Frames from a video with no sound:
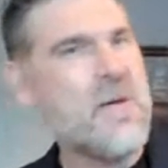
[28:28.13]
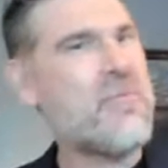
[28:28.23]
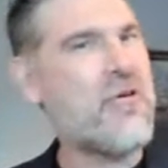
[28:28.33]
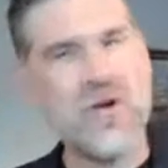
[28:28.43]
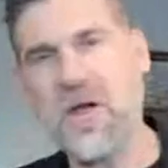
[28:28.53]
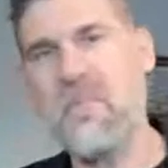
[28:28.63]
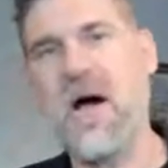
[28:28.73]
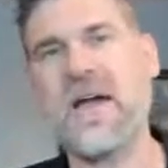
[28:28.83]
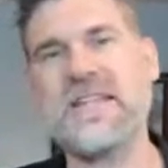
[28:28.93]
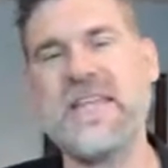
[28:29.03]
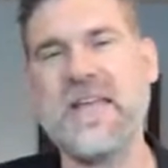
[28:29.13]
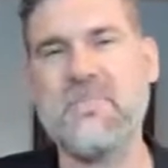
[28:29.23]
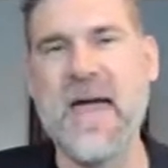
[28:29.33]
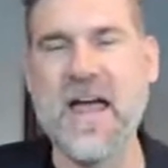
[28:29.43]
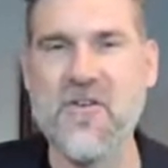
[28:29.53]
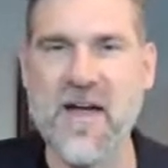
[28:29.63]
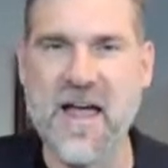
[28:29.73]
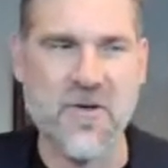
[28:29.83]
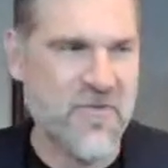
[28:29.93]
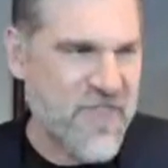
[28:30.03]
product marketing
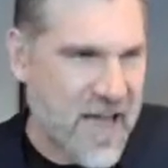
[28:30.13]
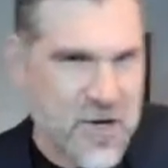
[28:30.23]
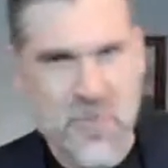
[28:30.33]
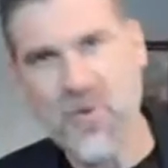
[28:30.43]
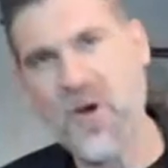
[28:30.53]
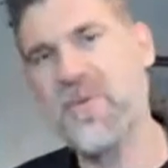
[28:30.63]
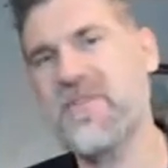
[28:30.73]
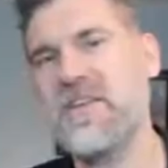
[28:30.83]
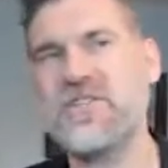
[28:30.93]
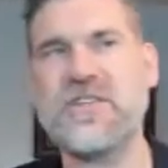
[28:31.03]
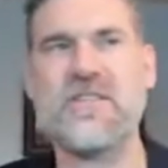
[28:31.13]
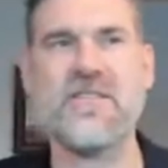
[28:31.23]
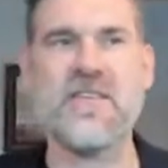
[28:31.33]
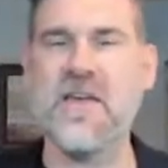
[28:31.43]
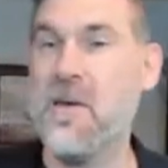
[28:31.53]
background, value propositions,